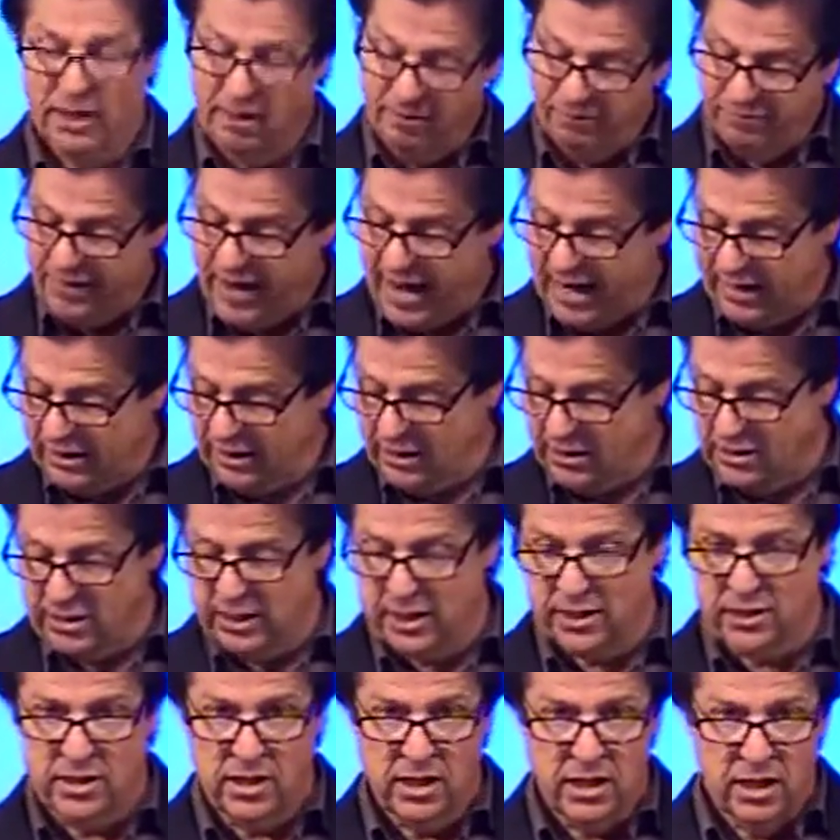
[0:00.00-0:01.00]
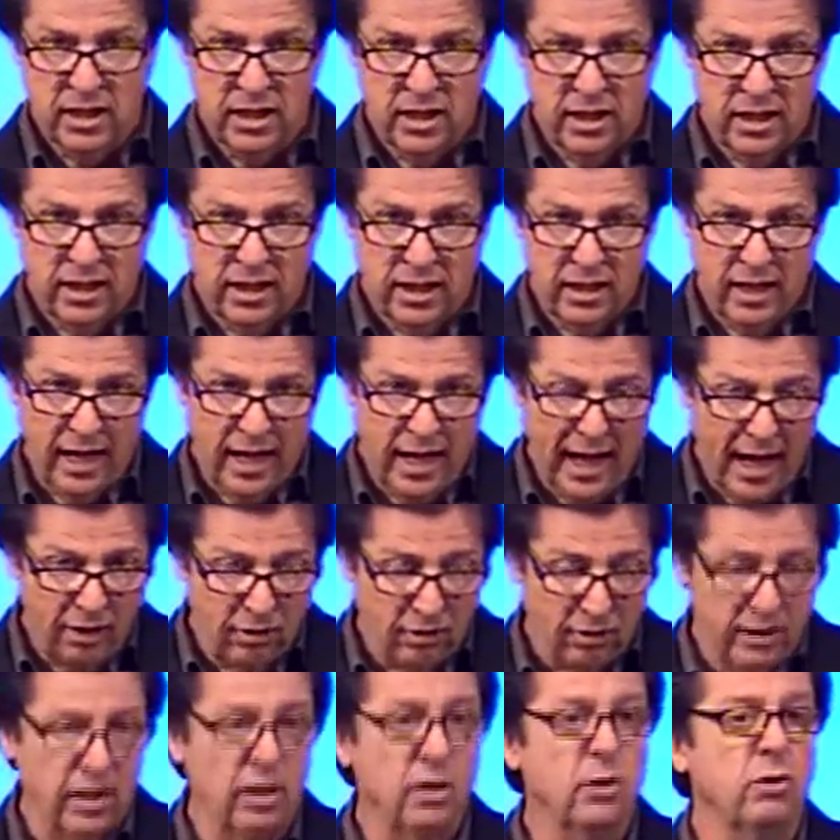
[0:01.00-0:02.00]
In fact, he says, I
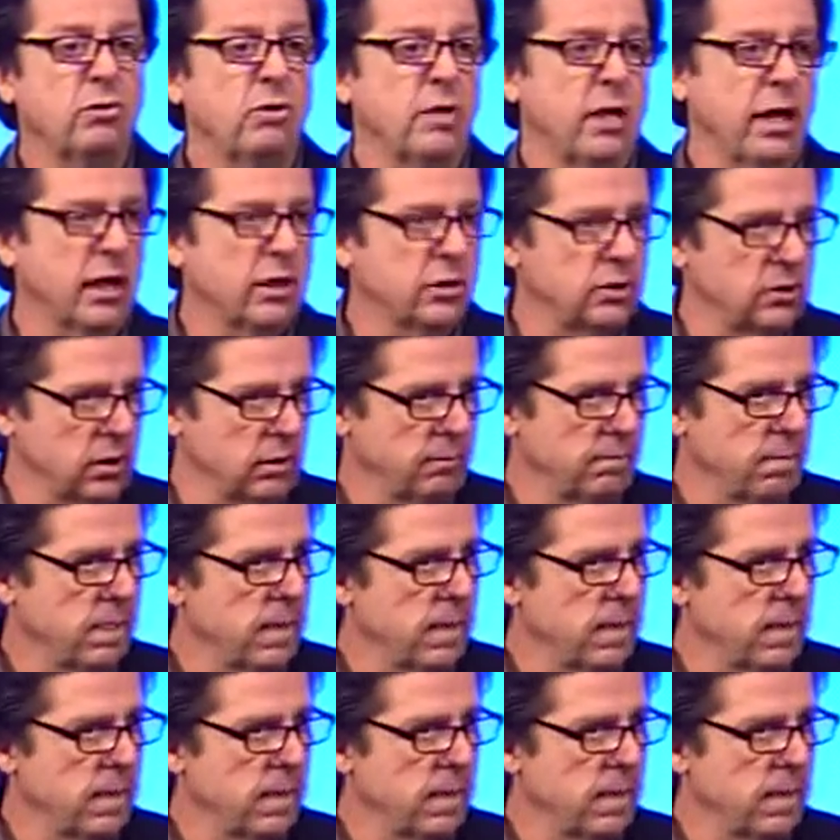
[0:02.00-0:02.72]
don't care who tells you,